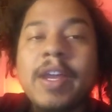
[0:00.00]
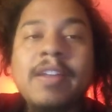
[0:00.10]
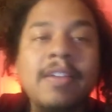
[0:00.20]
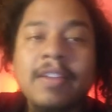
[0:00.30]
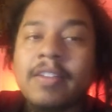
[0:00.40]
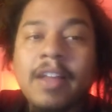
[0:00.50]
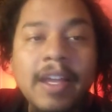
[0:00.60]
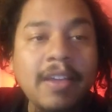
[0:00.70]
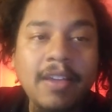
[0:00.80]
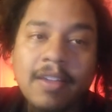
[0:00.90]
even though
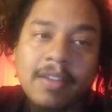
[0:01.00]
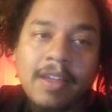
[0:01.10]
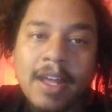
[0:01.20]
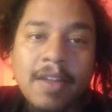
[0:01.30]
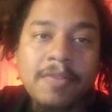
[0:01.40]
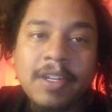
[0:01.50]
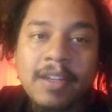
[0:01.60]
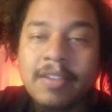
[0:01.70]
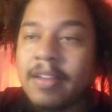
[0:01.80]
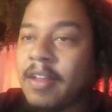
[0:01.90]
he doesn't like
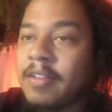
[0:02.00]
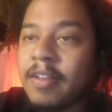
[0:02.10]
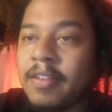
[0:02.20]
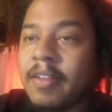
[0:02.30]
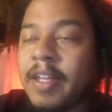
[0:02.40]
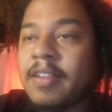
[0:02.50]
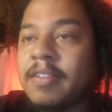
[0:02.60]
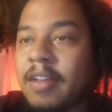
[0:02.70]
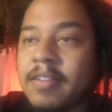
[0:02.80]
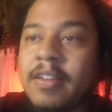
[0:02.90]
NFTs and
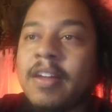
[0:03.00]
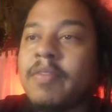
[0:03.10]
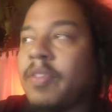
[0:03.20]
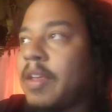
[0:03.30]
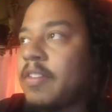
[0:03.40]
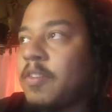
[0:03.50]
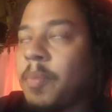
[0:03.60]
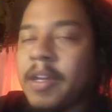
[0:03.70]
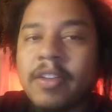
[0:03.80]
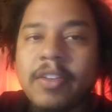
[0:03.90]
doesn't like this idea
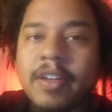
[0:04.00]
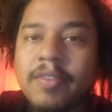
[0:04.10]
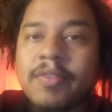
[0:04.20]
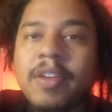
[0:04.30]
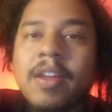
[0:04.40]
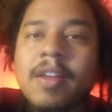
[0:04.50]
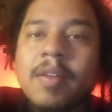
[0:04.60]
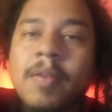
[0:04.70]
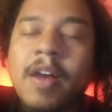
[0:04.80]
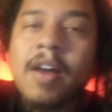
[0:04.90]
of like
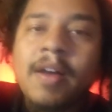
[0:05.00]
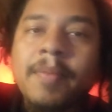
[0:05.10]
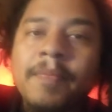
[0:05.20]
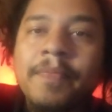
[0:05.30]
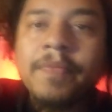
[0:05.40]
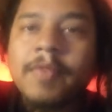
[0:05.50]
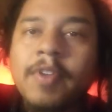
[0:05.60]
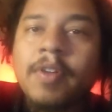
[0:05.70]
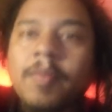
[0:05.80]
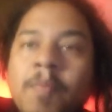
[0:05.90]
speculative um,